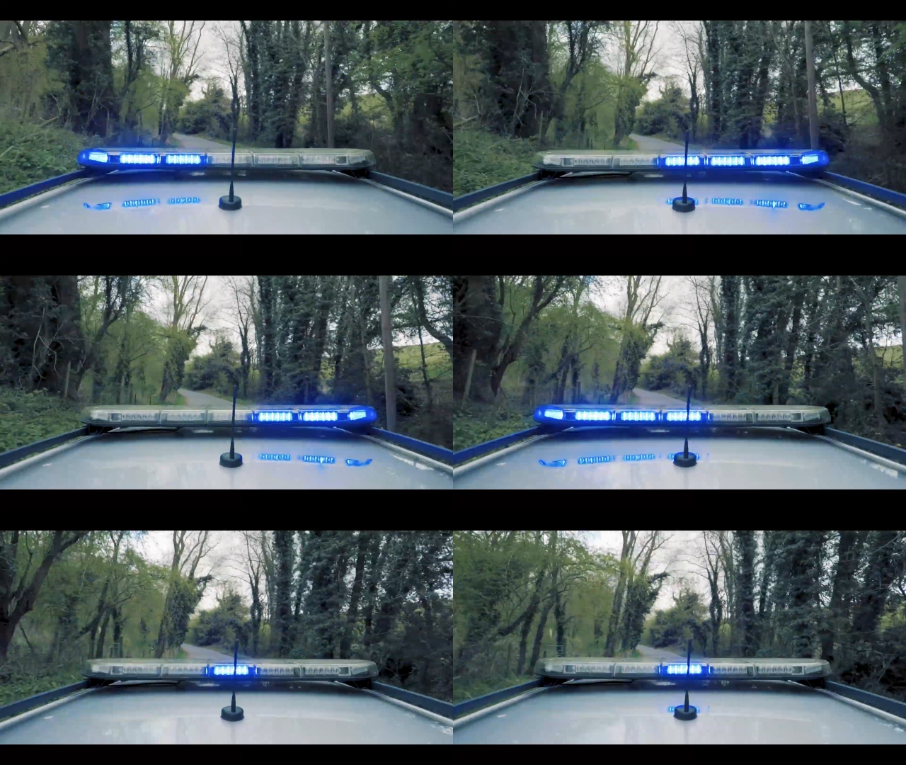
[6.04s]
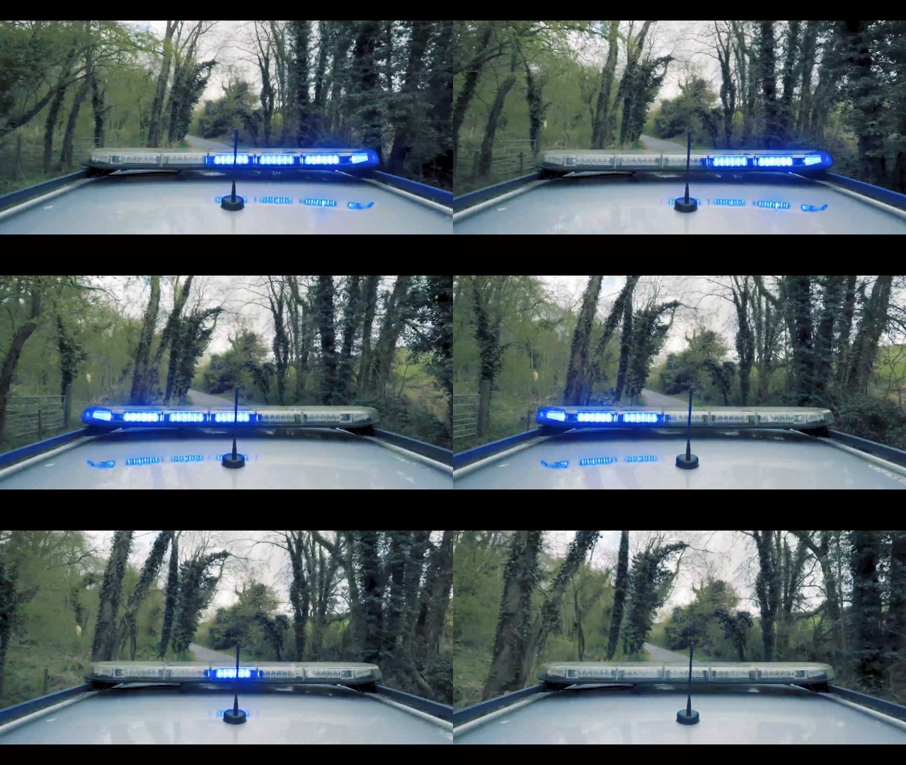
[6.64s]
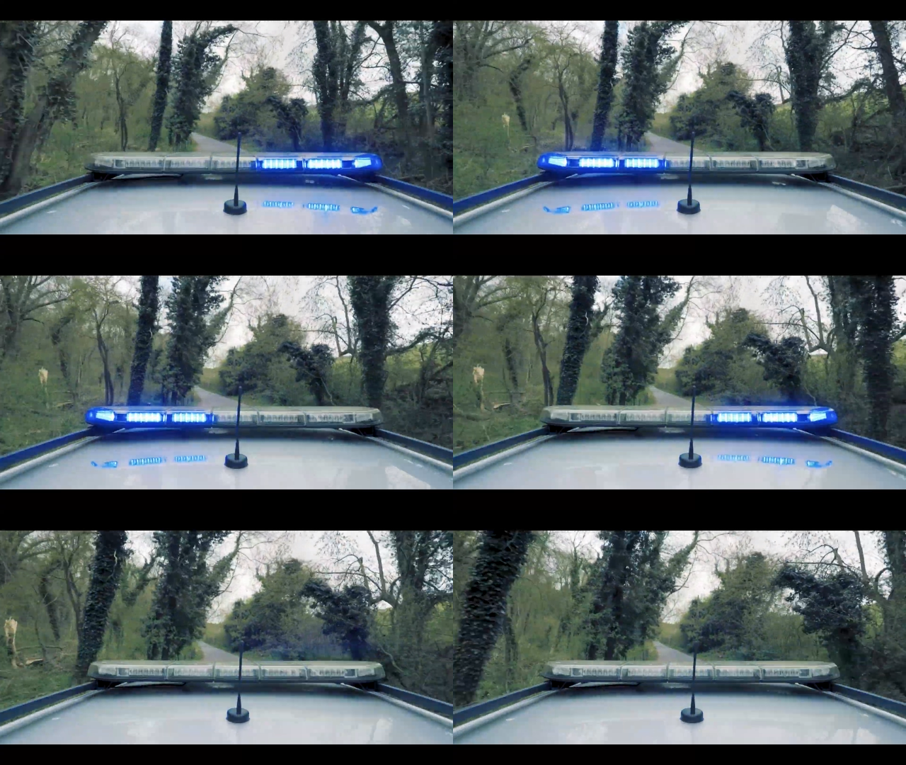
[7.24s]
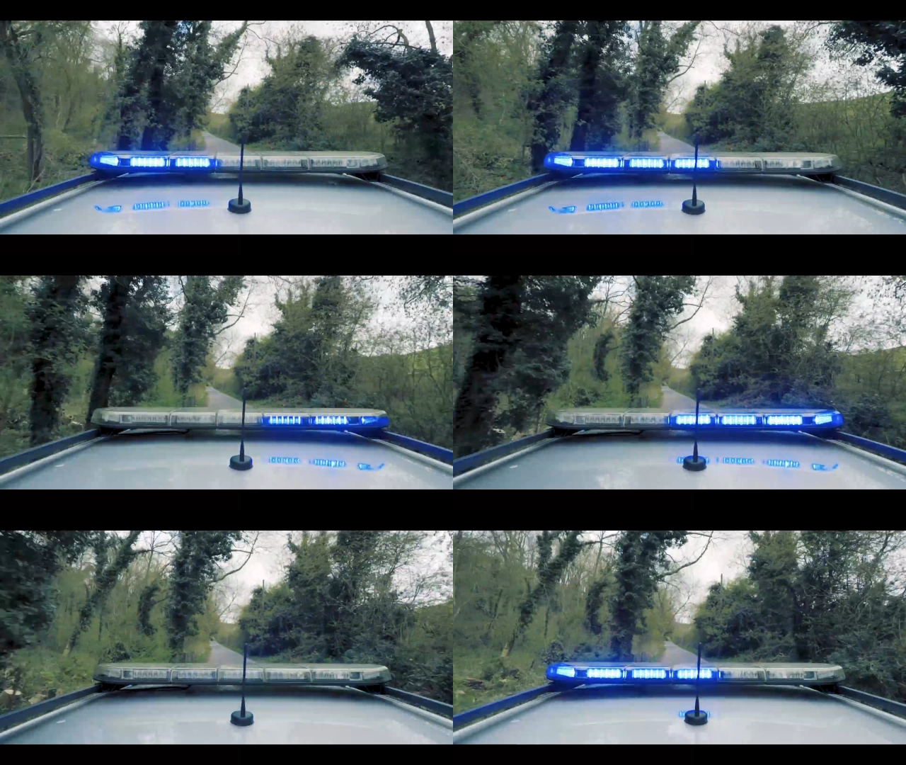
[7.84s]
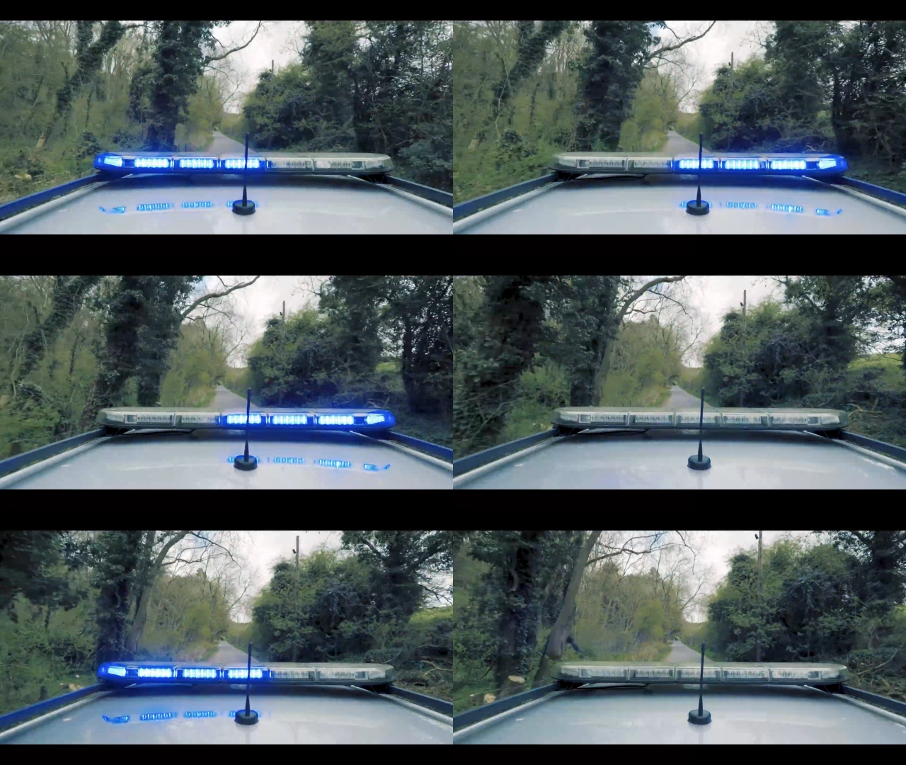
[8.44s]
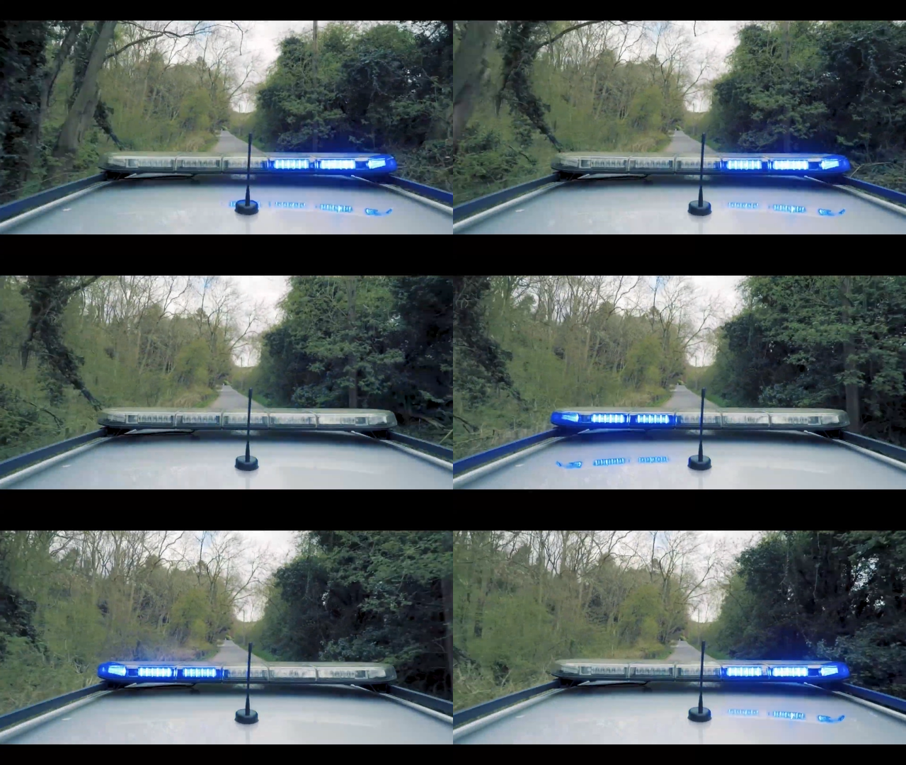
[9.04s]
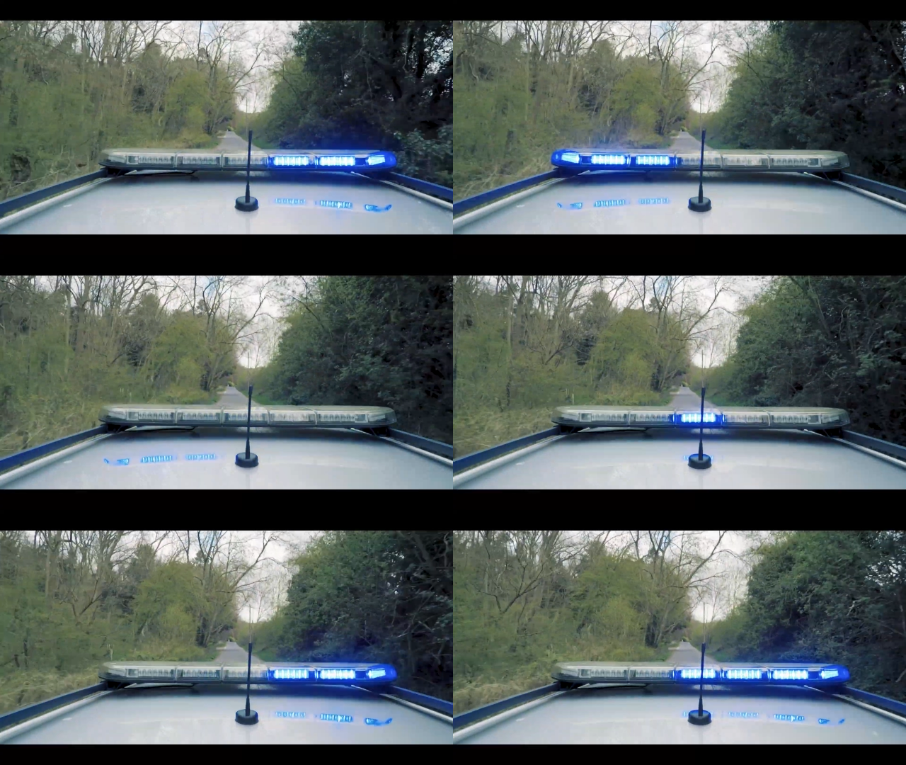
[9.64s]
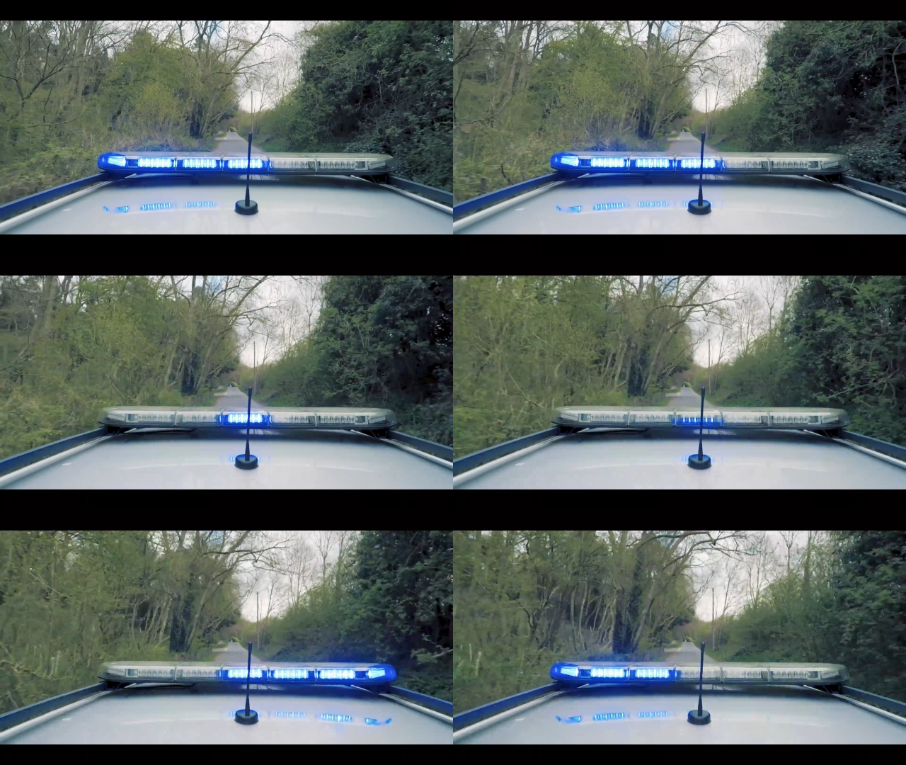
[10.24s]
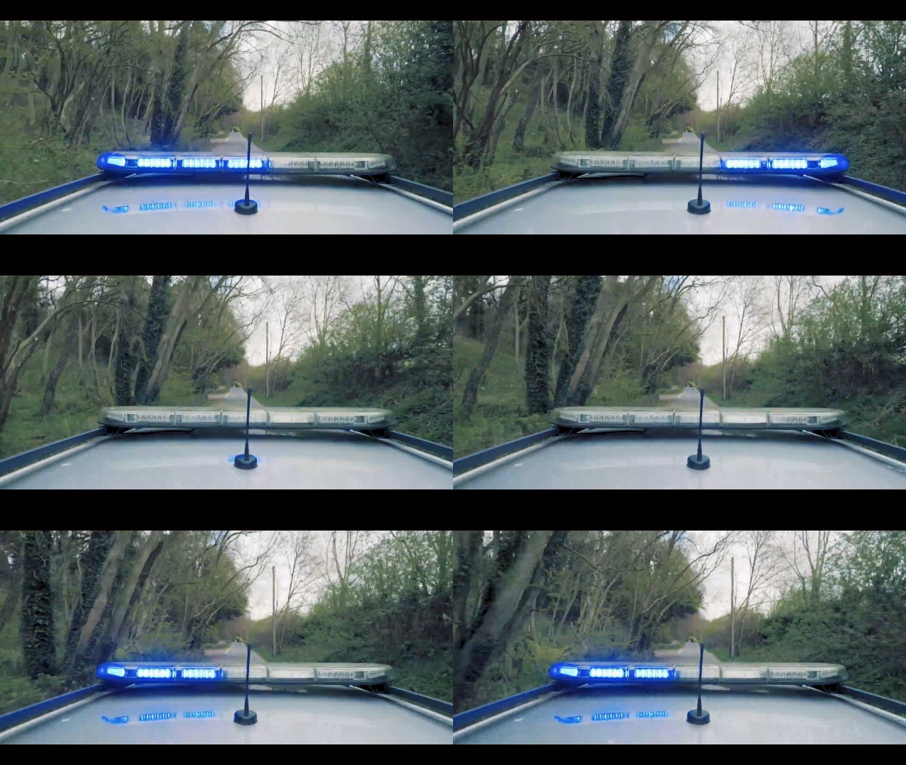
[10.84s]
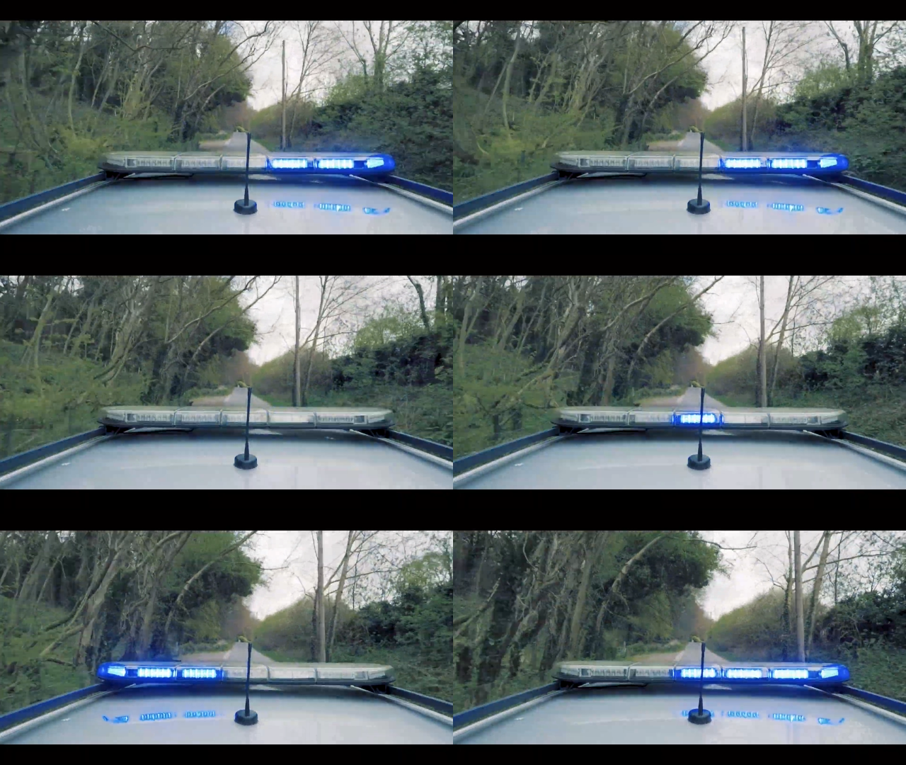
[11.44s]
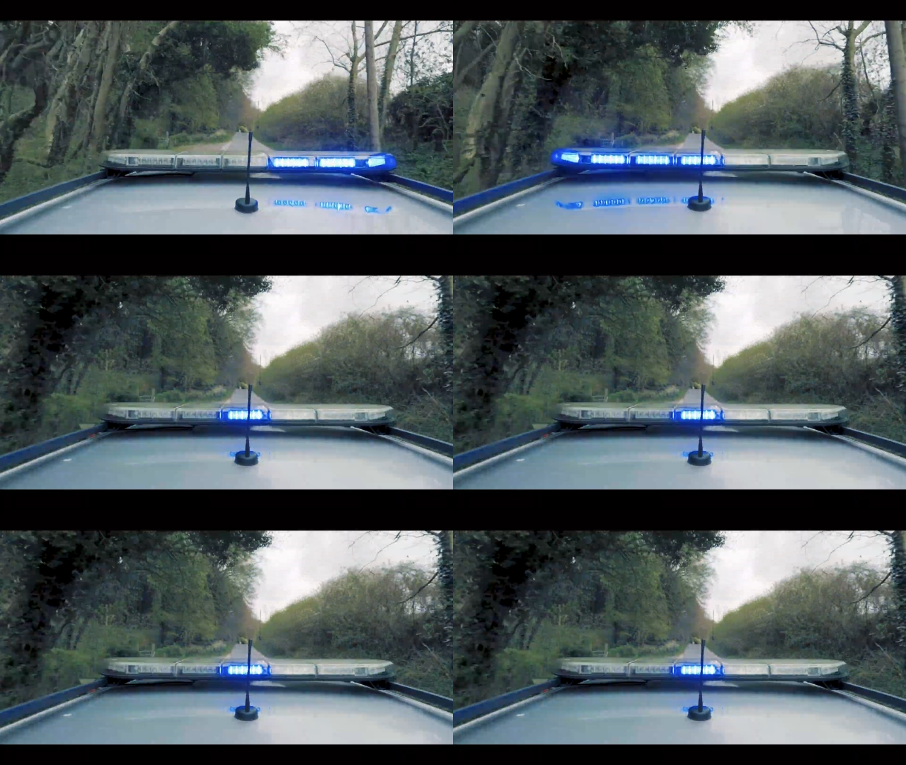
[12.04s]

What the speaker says: [unreadable: no face in view]